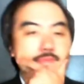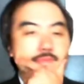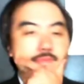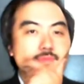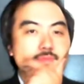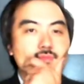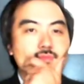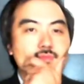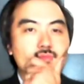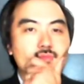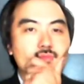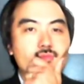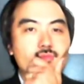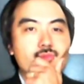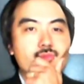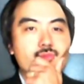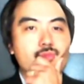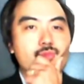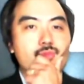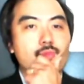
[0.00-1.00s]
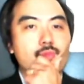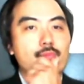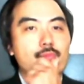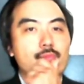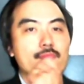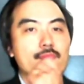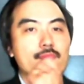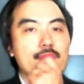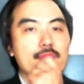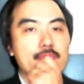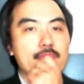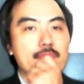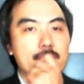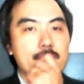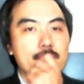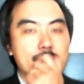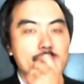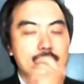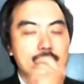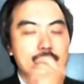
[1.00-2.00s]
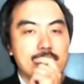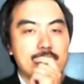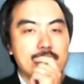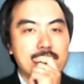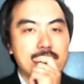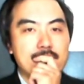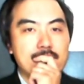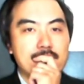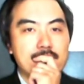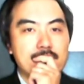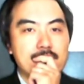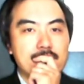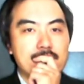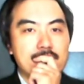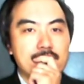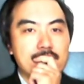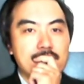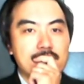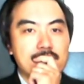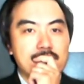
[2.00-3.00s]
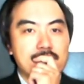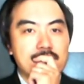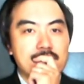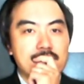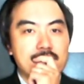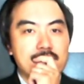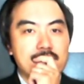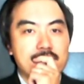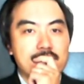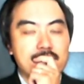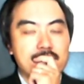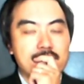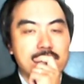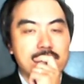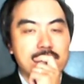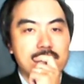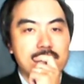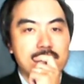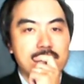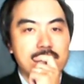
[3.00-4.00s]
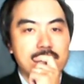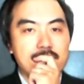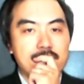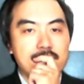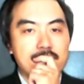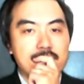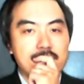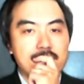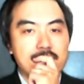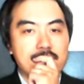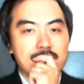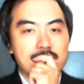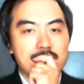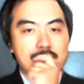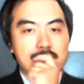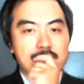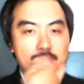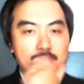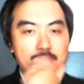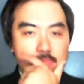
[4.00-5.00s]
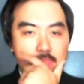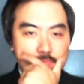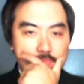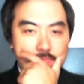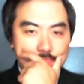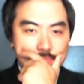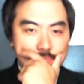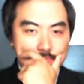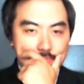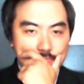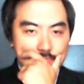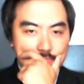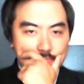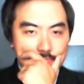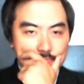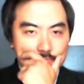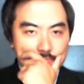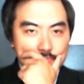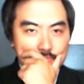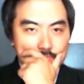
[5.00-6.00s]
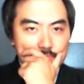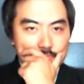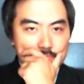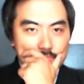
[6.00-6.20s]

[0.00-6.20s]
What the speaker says: No words are spoken by the person on screen.